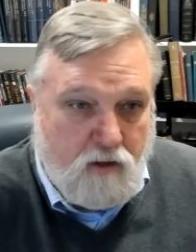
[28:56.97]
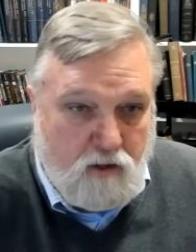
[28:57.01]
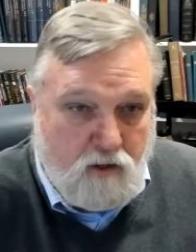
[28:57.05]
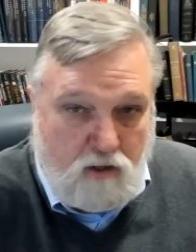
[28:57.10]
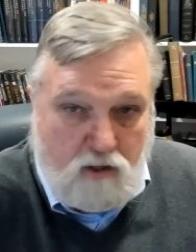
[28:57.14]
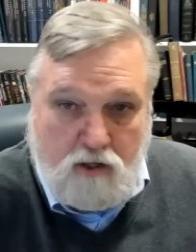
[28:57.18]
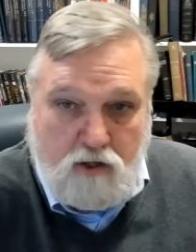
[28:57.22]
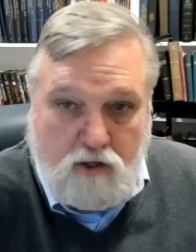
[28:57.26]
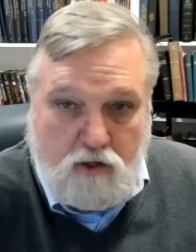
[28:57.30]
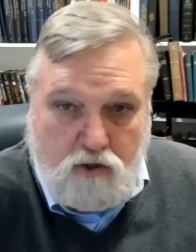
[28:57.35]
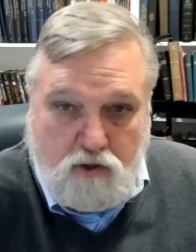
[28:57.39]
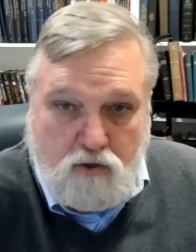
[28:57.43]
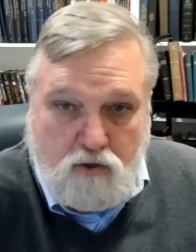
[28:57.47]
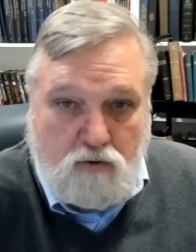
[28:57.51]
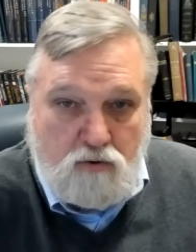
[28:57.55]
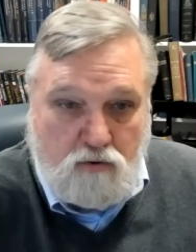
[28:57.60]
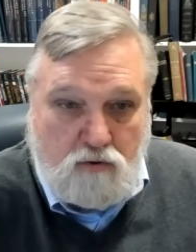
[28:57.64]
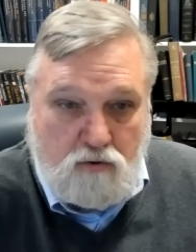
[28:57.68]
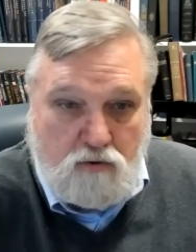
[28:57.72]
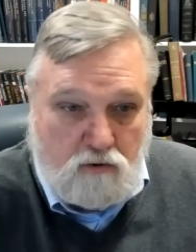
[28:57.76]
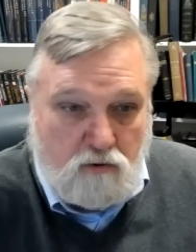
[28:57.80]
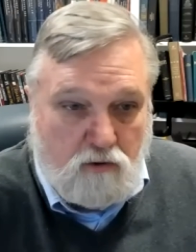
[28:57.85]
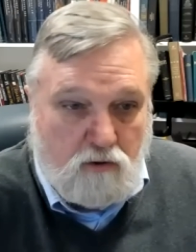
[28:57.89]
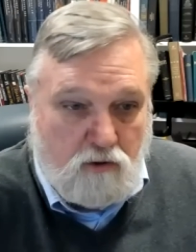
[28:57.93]

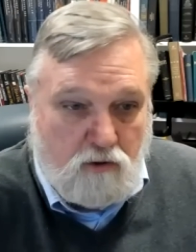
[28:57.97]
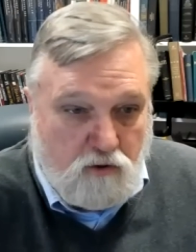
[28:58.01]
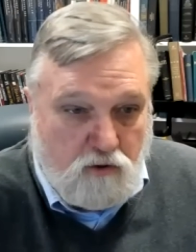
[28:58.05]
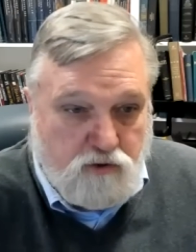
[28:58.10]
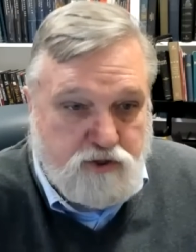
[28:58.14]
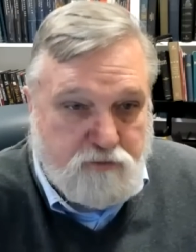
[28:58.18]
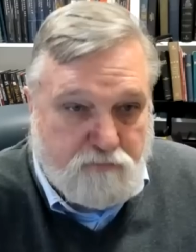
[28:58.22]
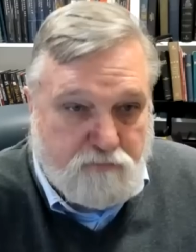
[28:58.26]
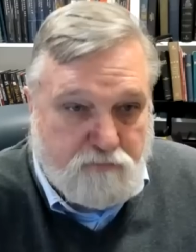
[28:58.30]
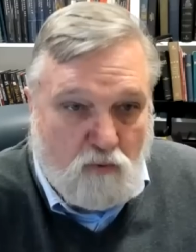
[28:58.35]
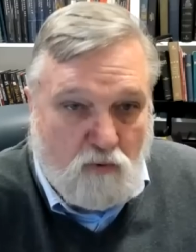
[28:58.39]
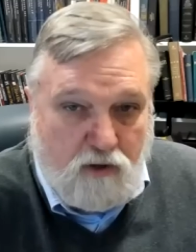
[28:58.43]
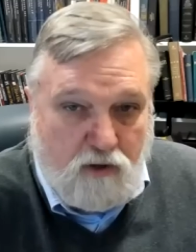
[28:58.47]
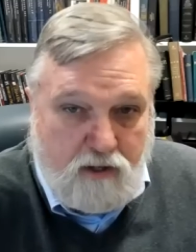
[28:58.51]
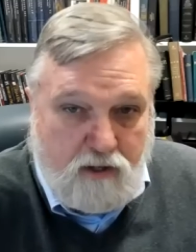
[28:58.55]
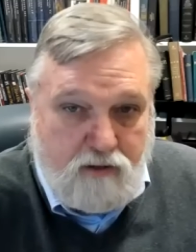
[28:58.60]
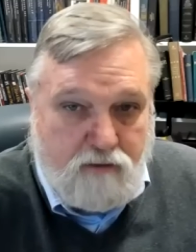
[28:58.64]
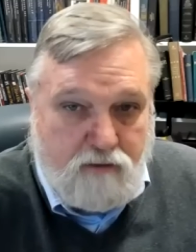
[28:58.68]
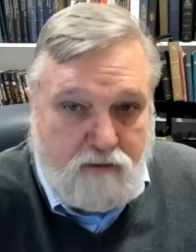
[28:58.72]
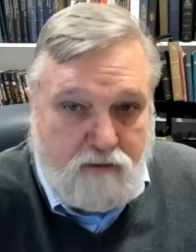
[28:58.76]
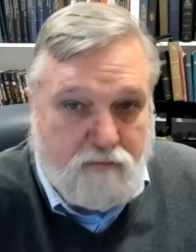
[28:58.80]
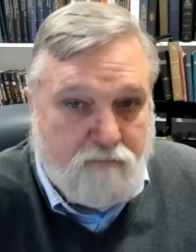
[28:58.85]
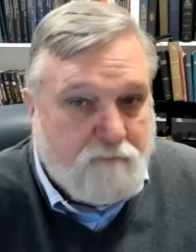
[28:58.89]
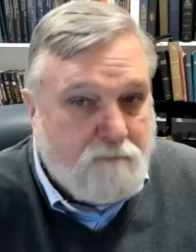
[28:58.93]
You, lose a point
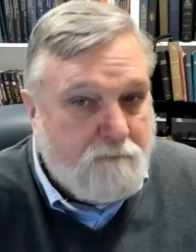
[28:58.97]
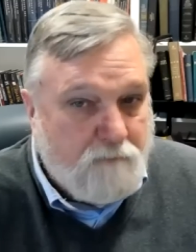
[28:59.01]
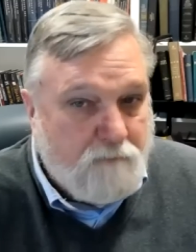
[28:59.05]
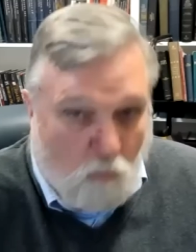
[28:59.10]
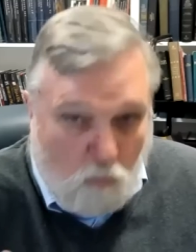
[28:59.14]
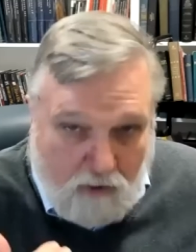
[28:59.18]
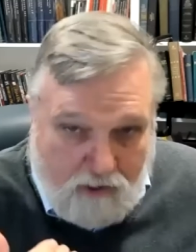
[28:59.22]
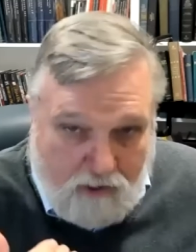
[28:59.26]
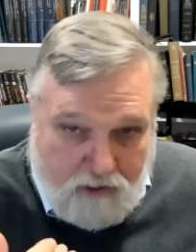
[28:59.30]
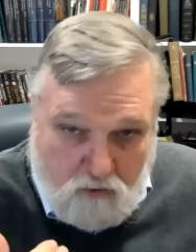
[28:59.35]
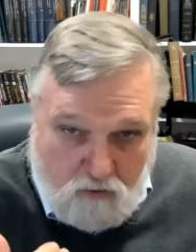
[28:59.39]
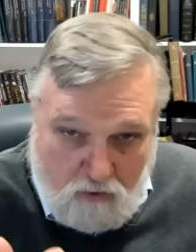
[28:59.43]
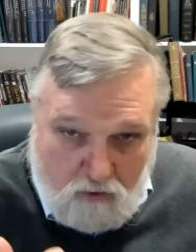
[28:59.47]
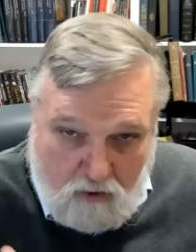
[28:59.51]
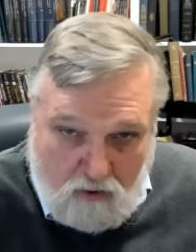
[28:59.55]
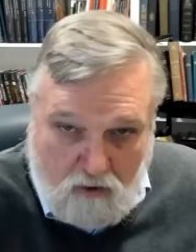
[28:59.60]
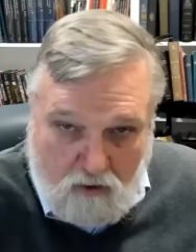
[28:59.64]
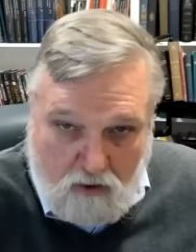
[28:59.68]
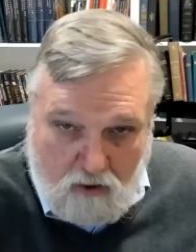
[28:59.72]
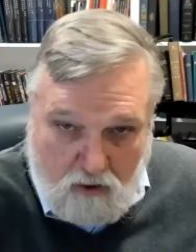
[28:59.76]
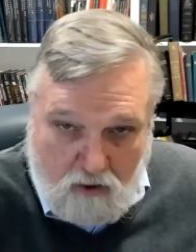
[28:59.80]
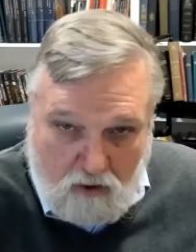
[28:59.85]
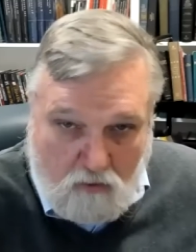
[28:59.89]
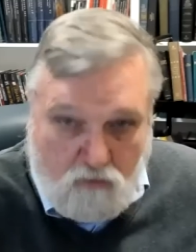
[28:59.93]
when you
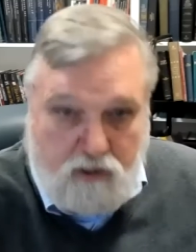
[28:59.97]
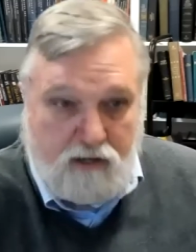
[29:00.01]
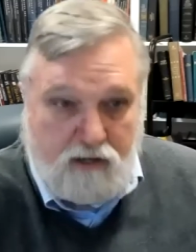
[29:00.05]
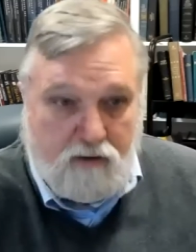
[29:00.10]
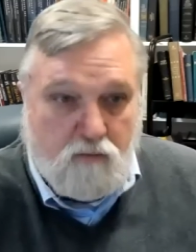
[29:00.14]
own it.